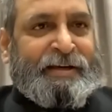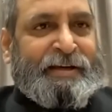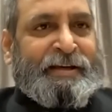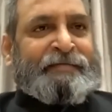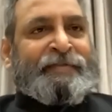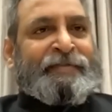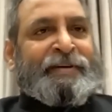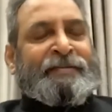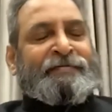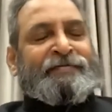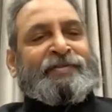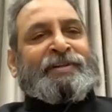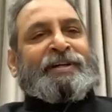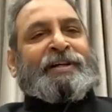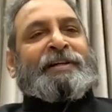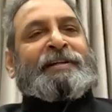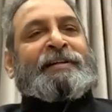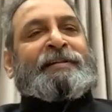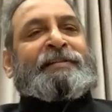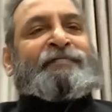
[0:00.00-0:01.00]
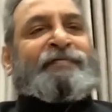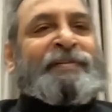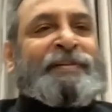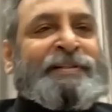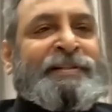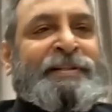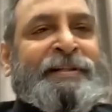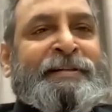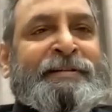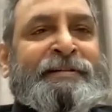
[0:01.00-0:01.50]
If I have studied
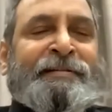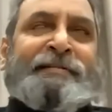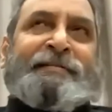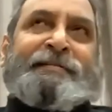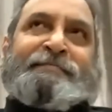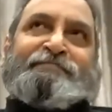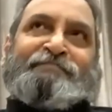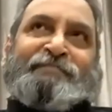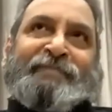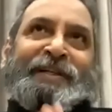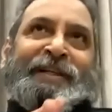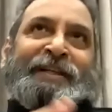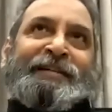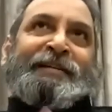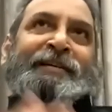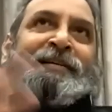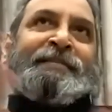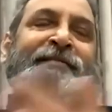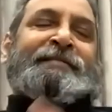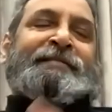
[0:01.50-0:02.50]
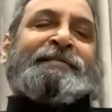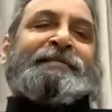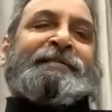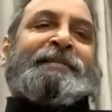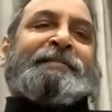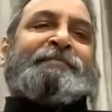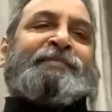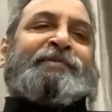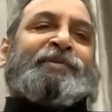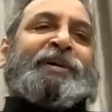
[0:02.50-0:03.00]
physics, it doesn't
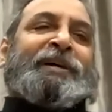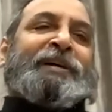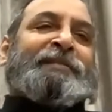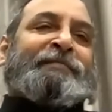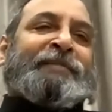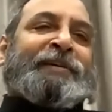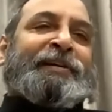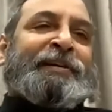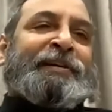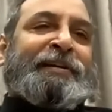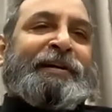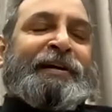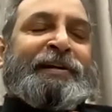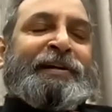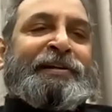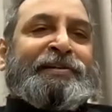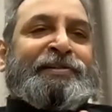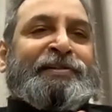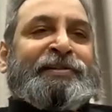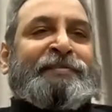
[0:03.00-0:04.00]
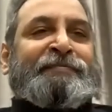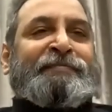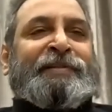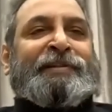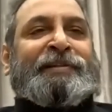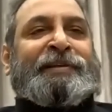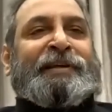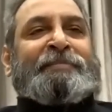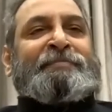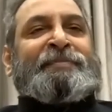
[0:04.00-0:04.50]
seem to have any connection
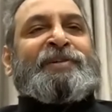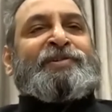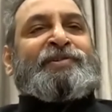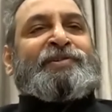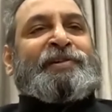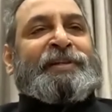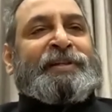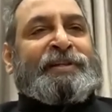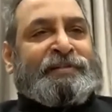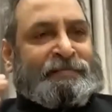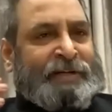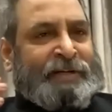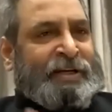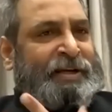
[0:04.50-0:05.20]
with chemistry.